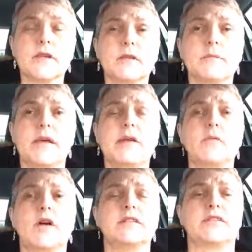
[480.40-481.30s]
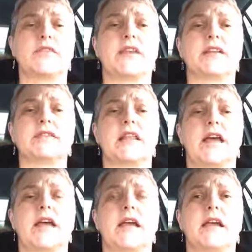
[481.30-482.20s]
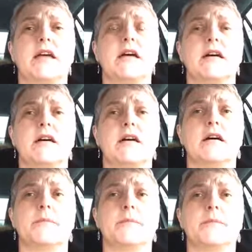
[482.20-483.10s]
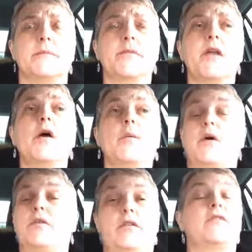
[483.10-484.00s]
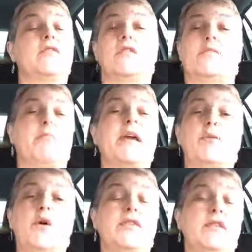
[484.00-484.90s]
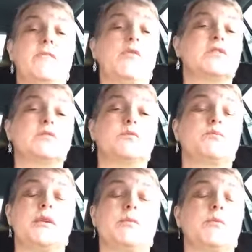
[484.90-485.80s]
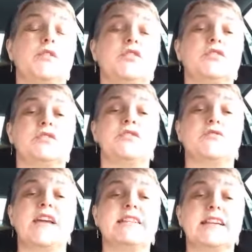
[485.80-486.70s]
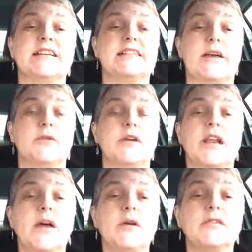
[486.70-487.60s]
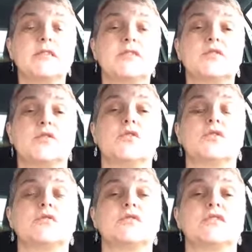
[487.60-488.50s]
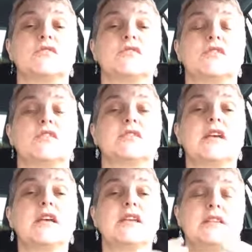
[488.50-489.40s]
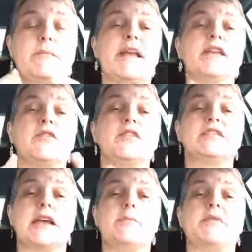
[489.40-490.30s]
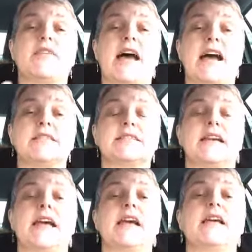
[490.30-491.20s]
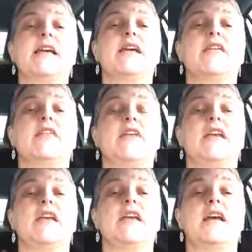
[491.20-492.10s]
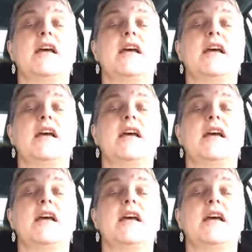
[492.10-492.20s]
Main ones are things like, a big one that most people would use is writing down allowance. So there's, depending on the type of asset, the